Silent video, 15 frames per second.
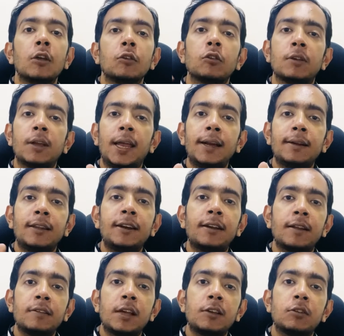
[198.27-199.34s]
So select the
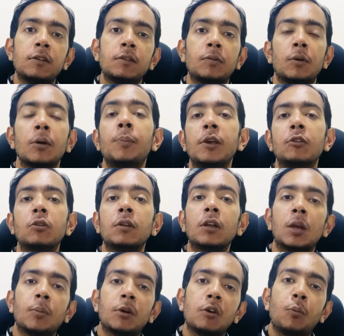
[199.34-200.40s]
transactions based on the
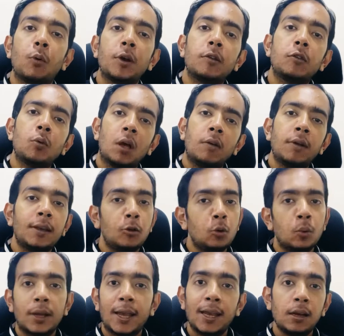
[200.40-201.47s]
number of points you have, and
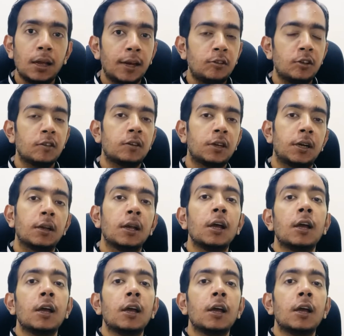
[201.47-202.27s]
you can adjust it.